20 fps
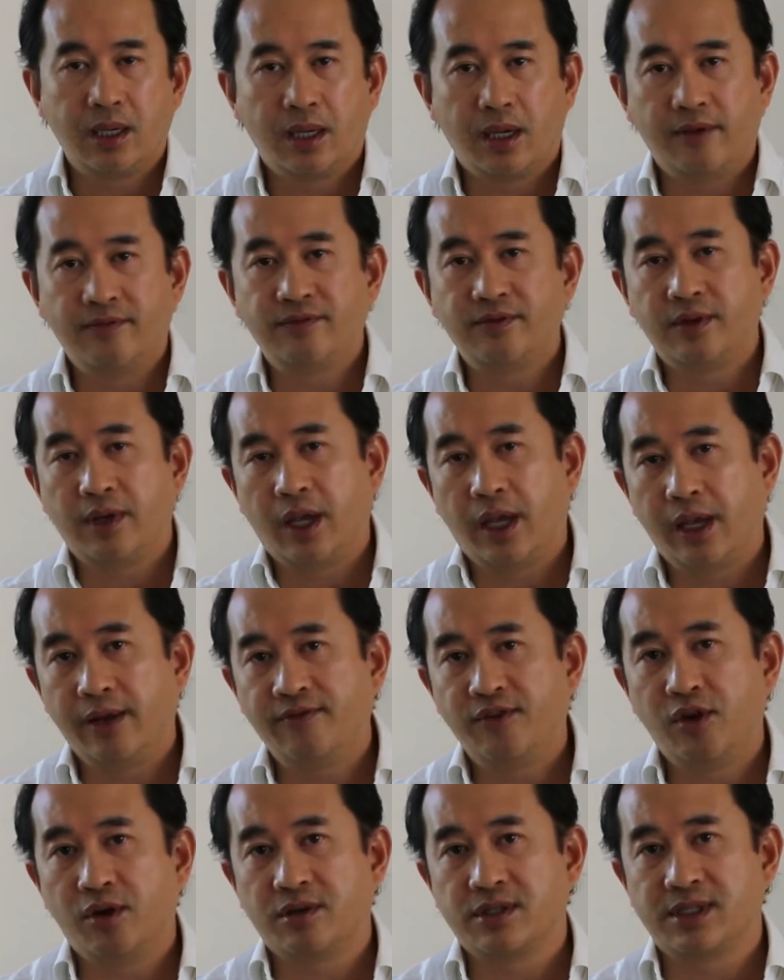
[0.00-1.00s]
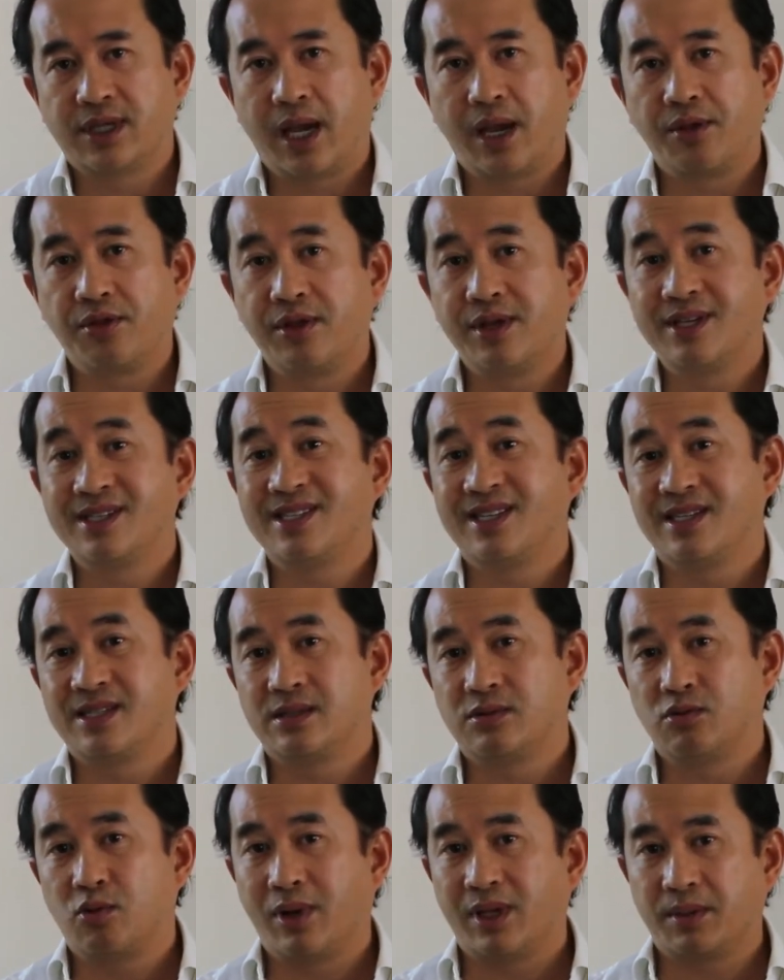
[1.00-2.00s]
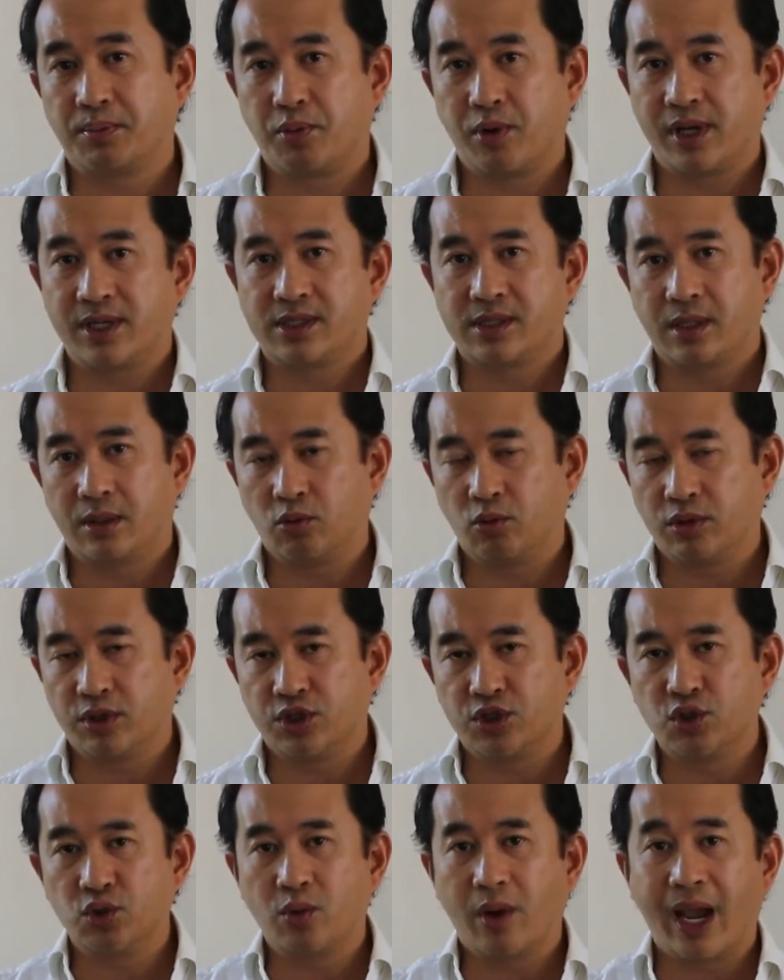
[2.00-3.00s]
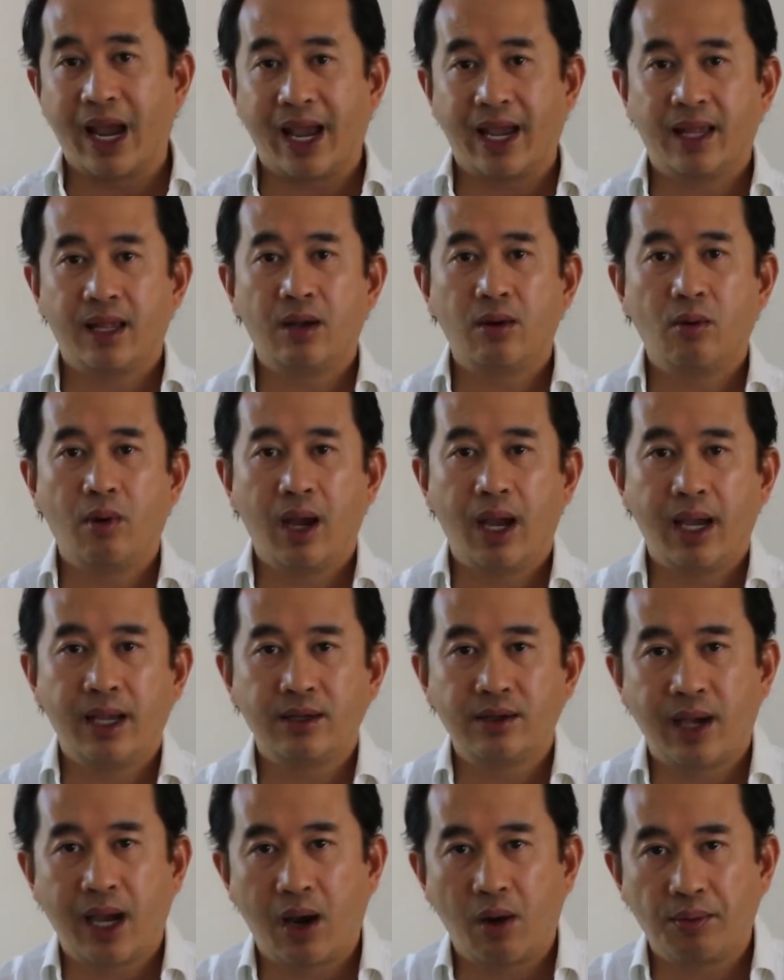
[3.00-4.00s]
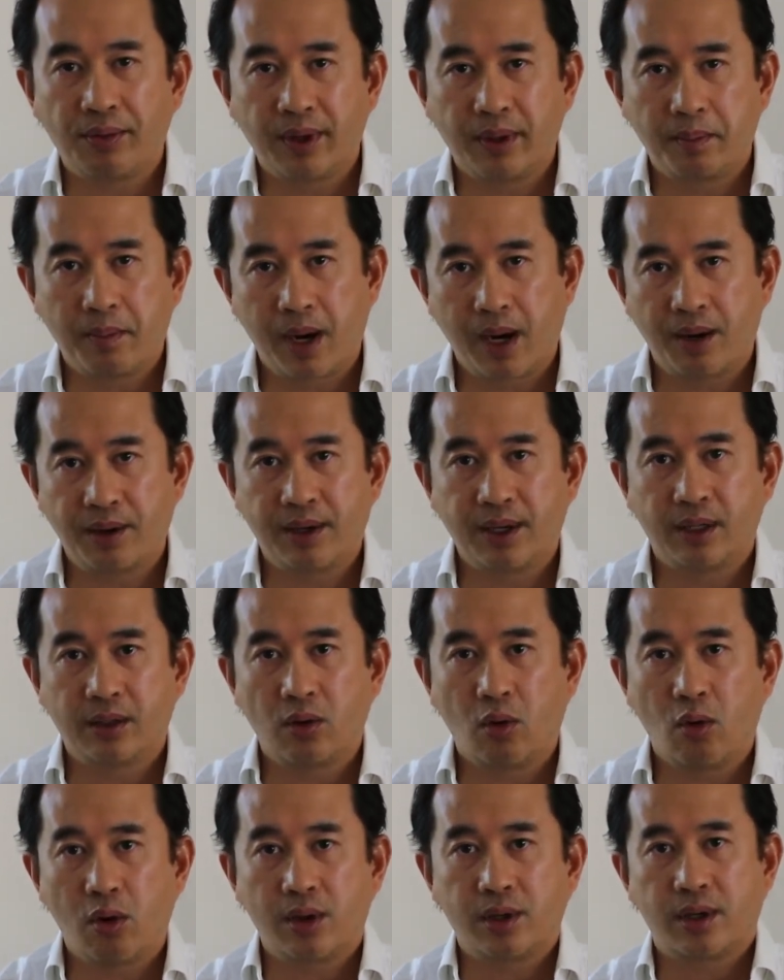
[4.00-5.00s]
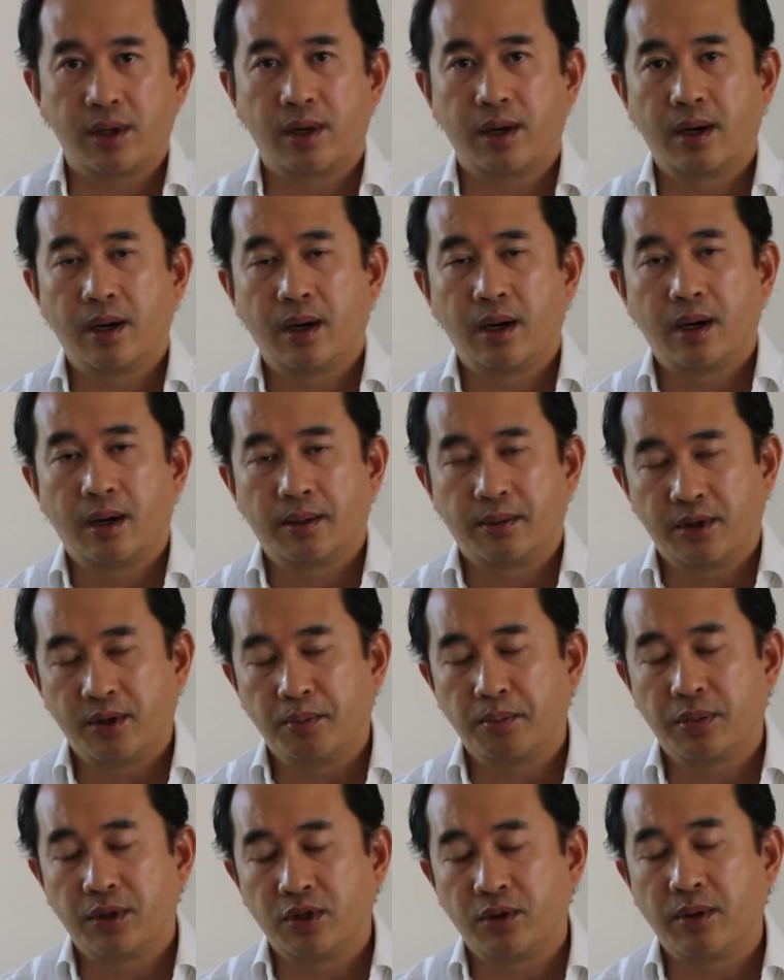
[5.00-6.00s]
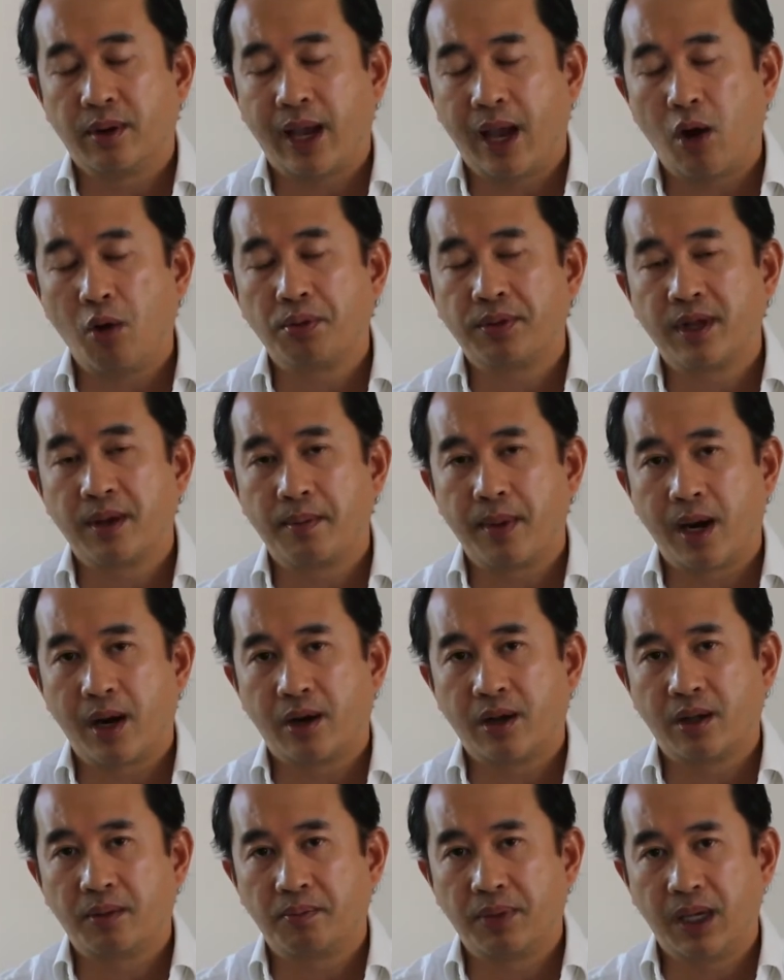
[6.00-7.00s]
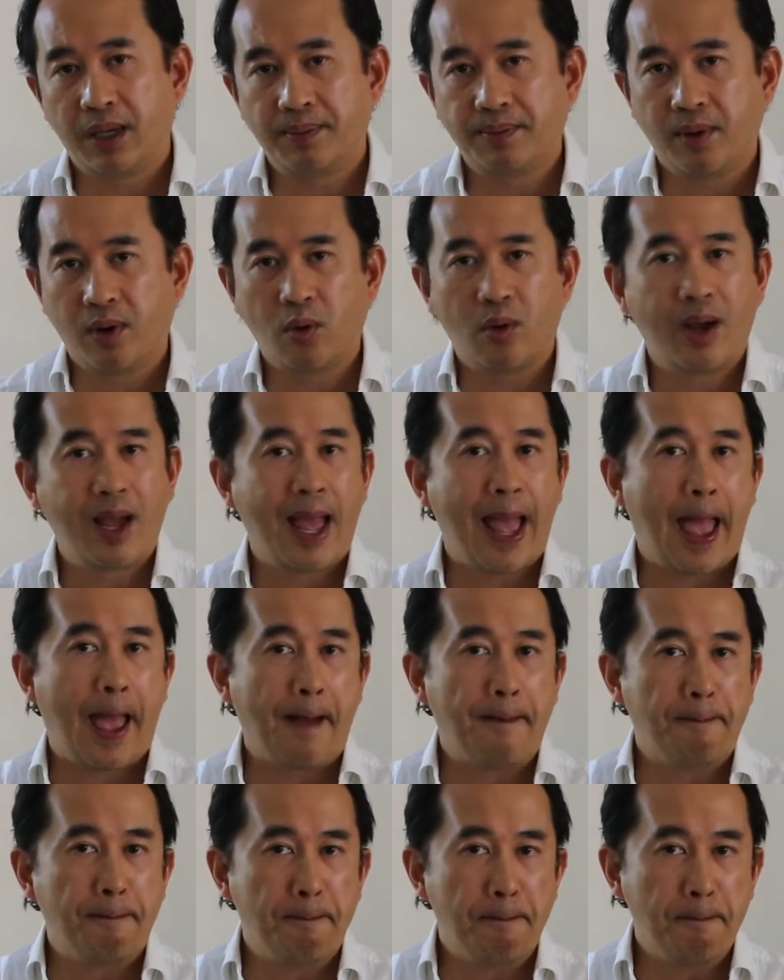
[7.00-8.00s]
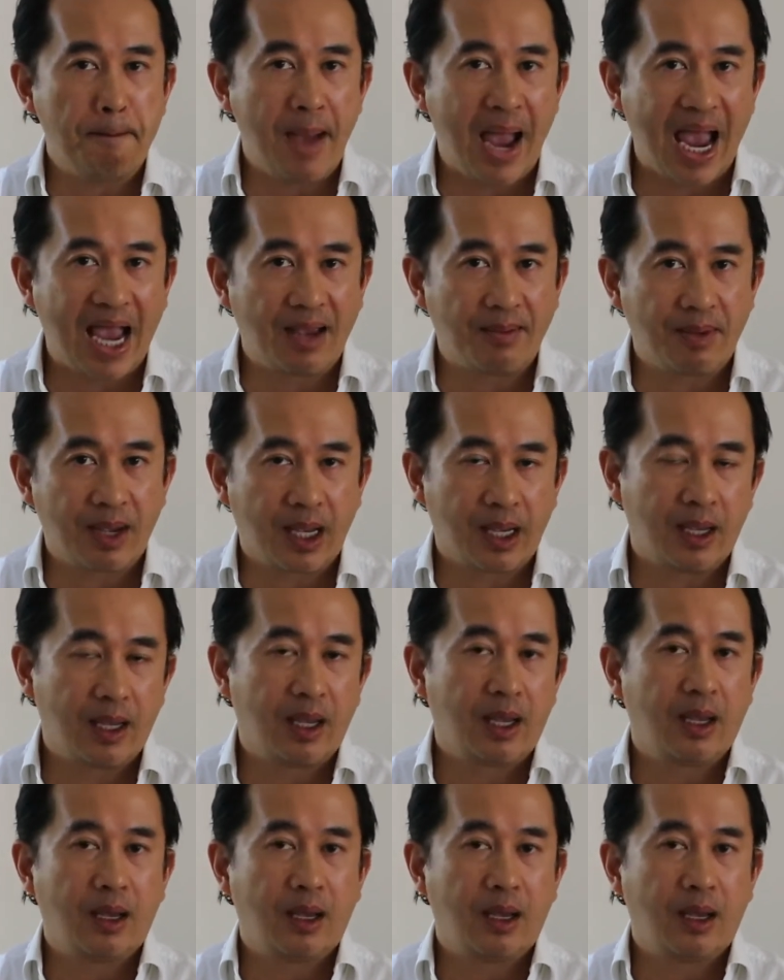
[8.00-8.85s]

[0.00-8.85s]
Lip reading: If you're saying this is what the president would do anyway to help the American order, to help the American people, maybe.